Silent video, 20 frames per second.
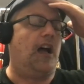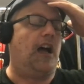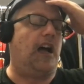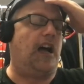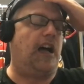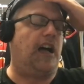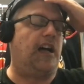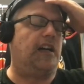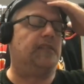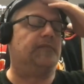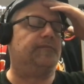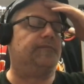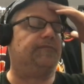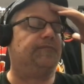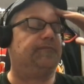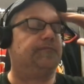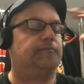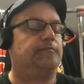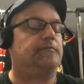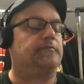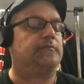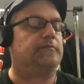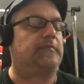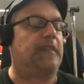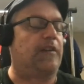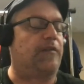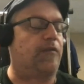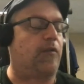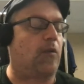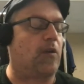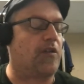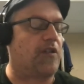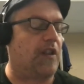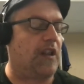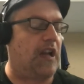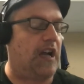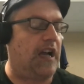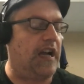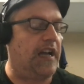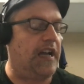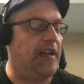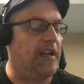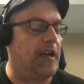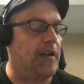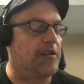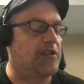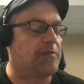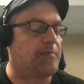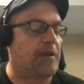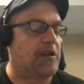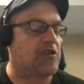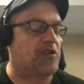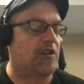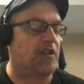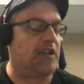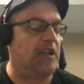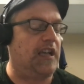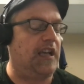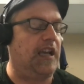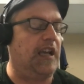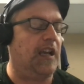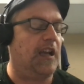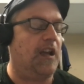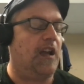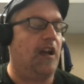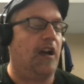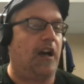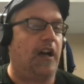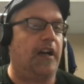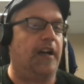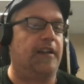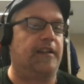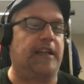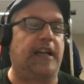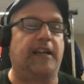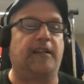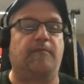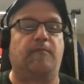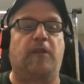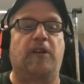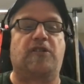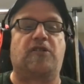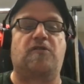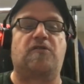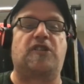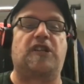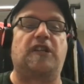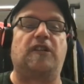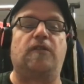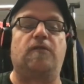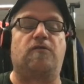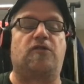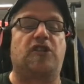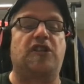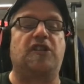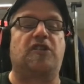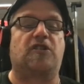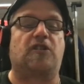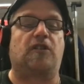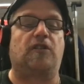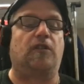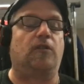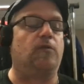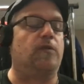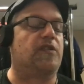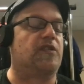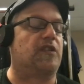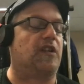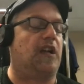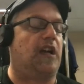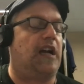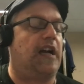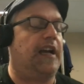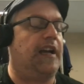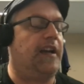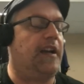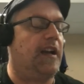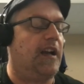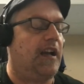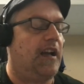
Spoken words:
The fourth line, especially that Richardson, Lucic, Lewis line,